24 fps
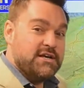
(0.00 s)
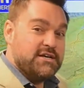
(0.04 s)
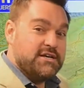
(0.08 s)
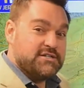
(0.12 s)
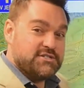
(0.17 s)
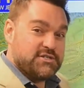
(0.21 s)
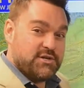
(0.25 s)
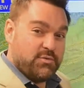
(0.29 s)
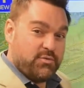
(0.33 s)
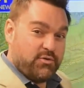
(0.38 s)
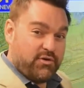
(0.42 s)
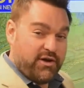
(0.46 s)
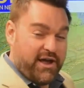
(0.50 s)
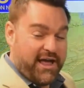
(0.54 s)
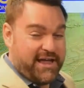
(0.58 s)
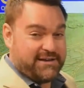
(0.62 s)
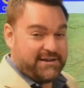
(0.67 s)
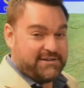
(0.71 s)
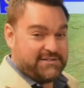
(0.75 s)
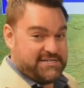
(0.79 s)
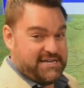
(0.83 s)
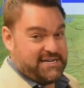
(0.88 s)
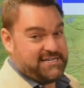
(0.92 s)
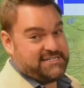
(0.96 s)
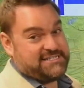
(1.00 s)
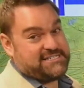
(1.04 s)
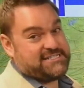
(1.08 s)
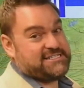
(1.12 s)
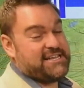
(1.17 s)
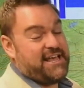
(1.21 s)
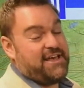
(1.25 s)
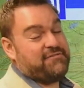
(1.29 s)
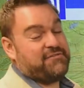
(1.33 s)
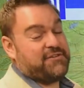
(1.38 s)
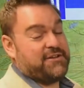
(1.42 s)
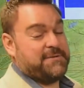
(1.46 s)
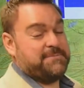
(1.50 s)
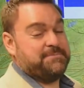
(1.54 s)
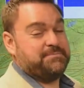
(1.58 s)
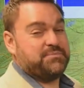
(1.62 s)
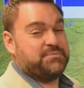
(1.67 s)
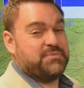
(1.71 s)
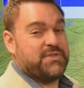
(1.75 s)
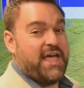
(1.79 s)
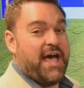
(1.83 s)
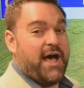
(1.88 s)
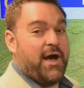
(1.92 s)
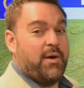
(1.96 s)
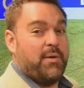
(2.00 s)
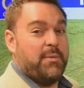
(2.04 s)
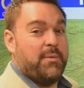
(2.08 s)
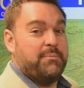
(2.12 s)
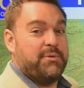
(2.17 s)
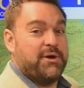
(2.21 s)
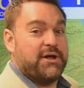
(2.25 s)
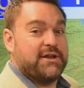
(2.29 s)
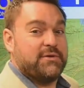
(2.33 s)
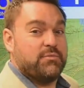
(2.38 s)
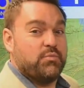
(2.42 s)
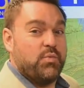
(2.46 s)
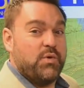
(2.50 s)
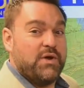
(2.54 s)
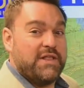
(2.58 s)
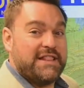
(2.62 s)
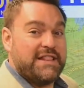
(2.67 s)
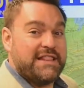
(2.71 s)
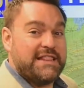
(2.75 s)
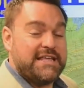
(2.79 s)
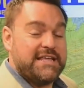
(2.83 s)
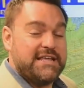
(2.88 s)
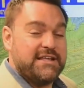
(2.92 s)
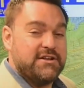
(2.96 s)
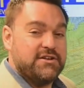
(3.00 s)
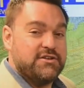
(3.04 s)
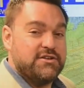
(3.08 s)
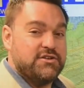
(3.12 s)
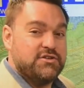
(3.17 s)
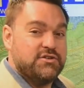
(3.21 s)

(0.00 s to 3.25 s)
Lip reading: So we're at day 7 now, but with the